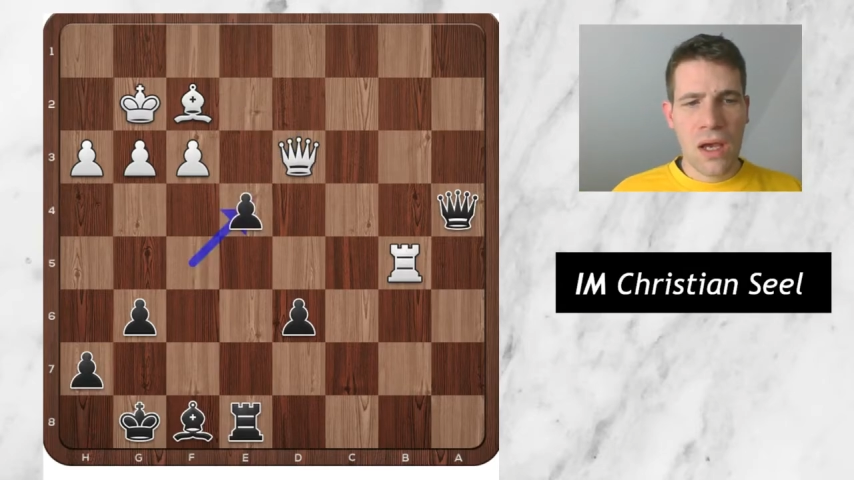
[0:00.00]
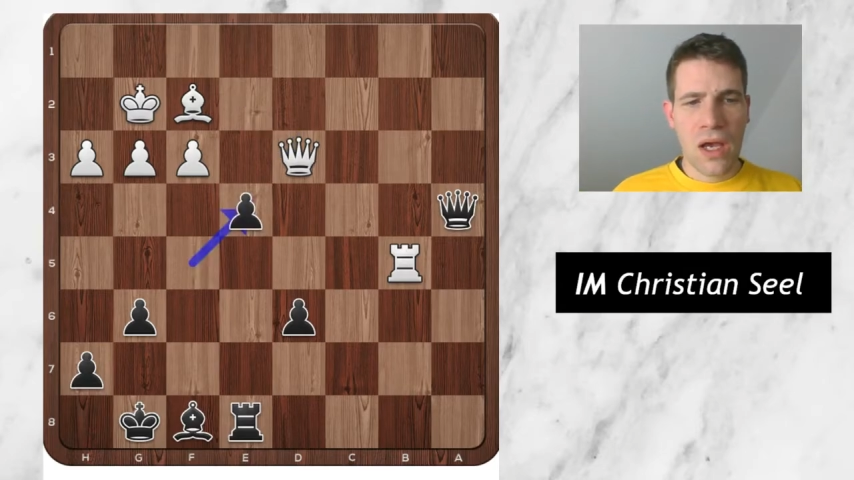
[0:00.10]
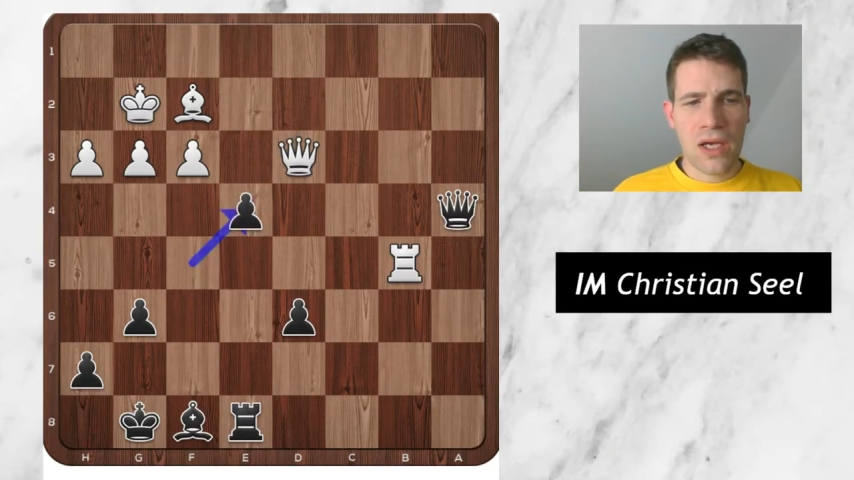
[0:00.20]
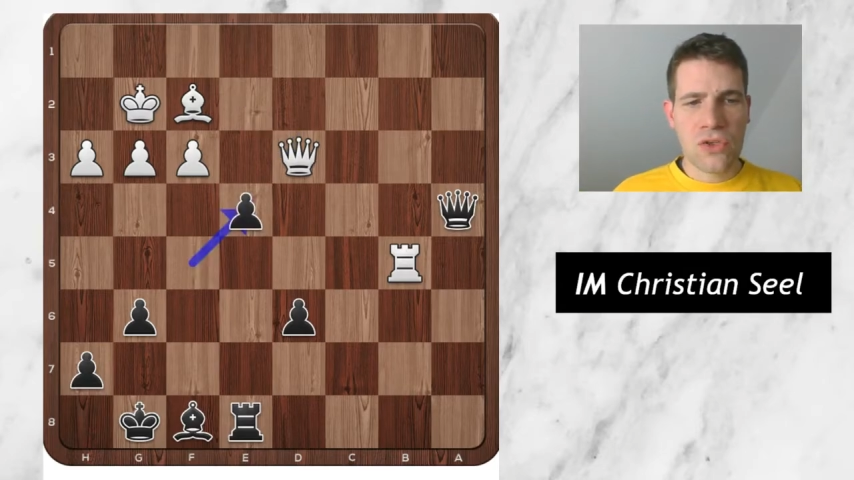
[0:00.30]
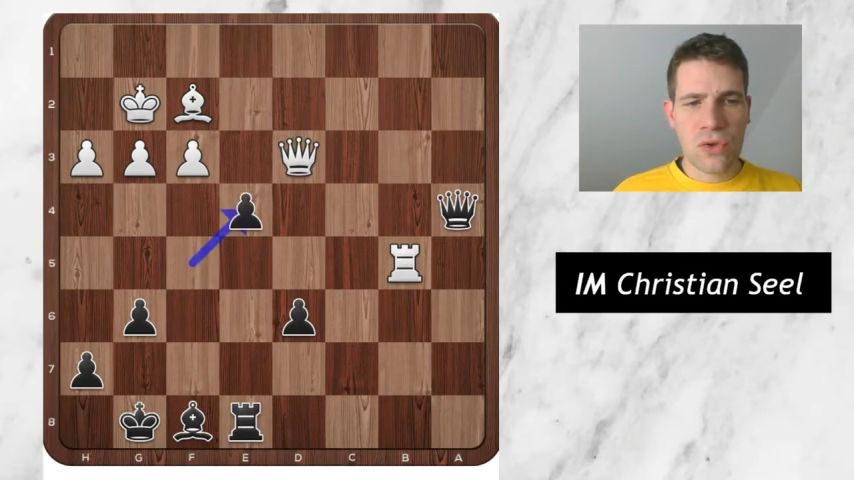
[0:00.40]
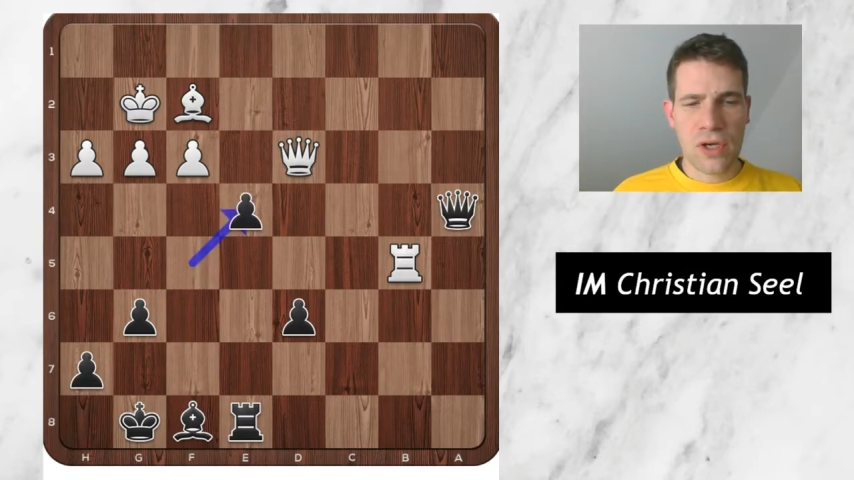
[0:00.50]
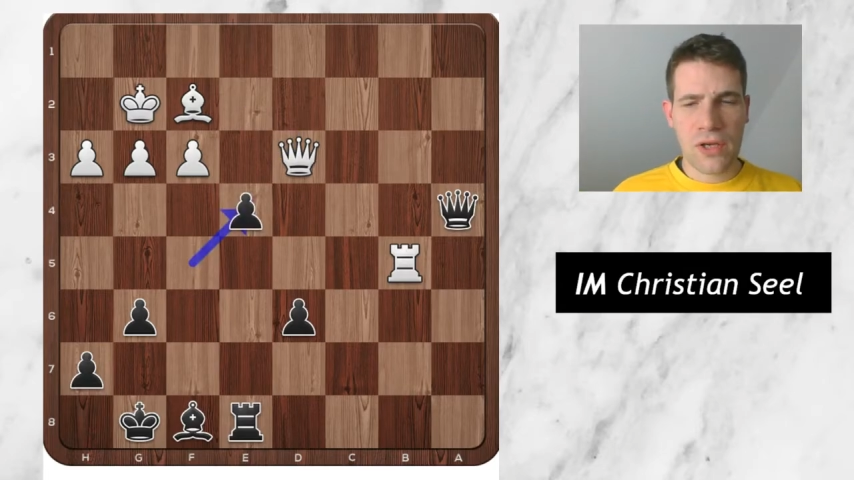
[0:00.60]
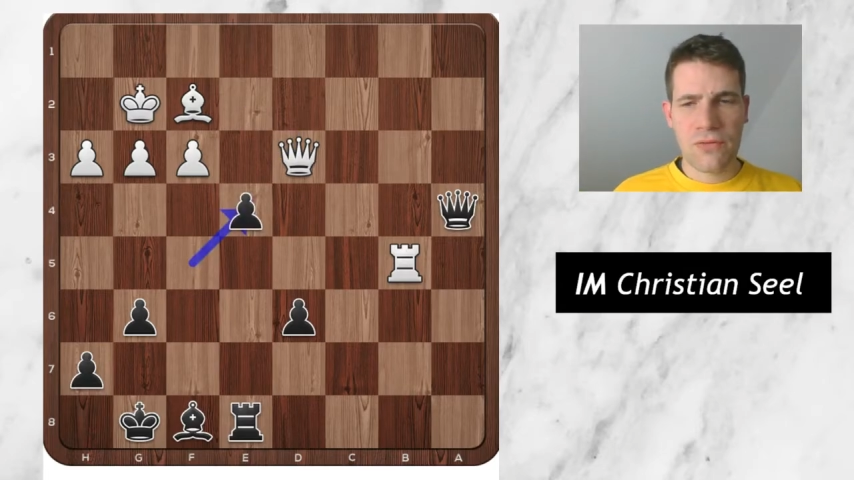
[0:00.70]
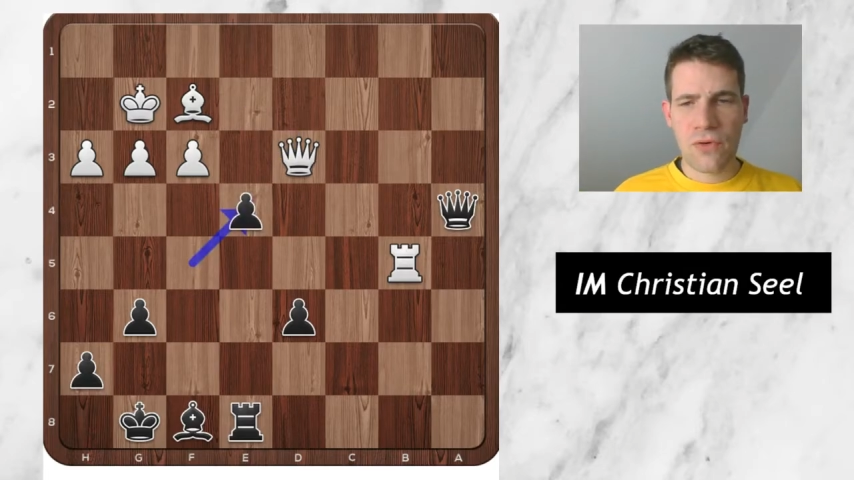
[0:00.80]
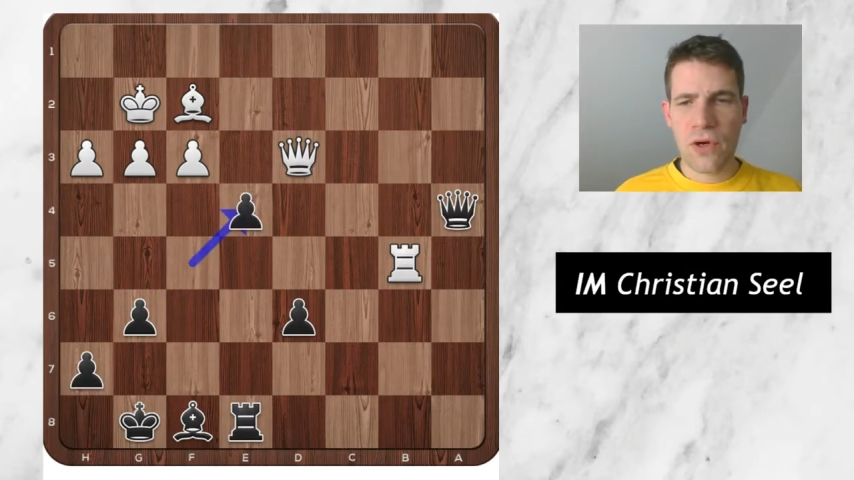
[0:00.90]
I took on
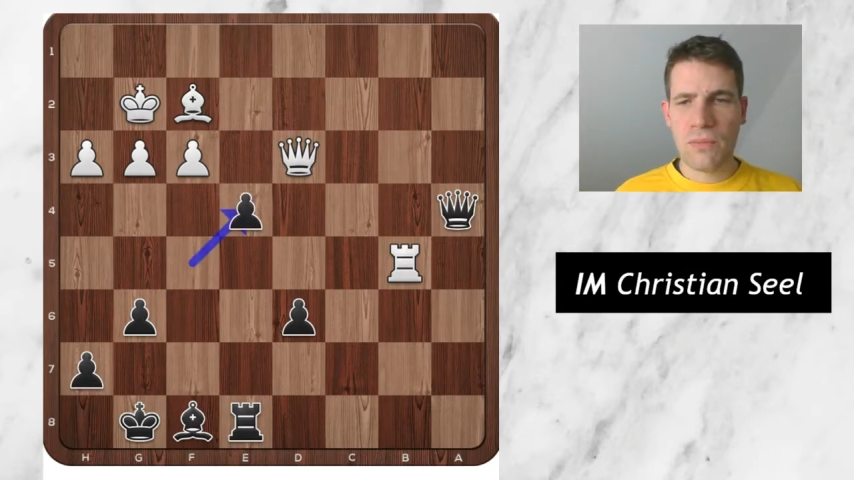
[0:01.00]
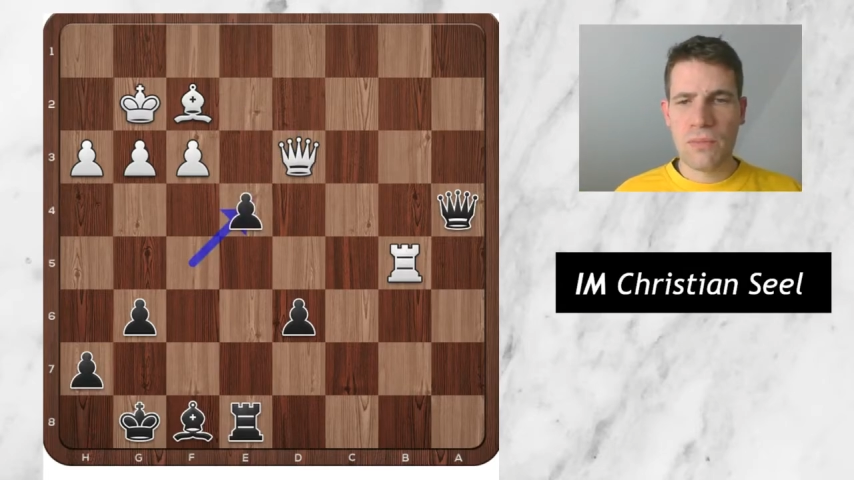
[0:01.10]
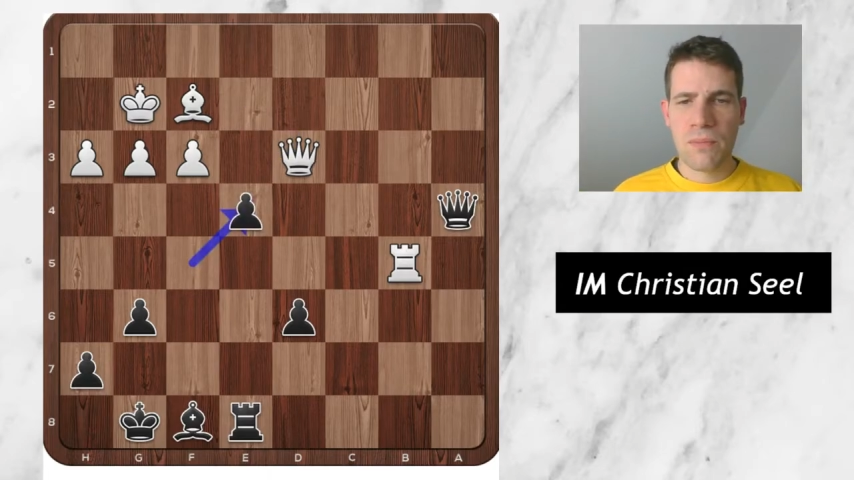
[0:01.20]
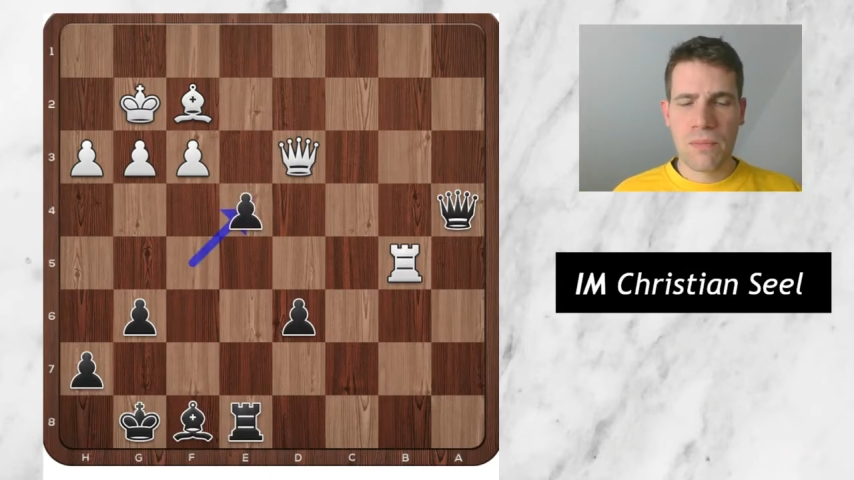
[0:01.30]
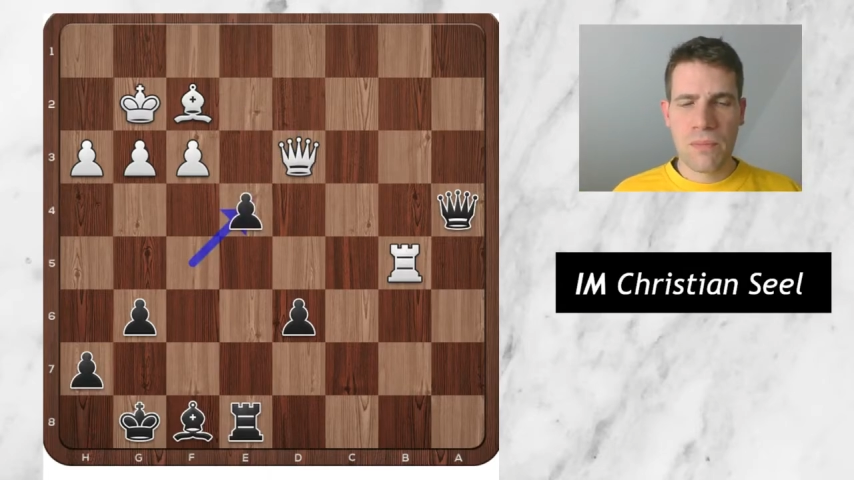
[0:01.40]
f4,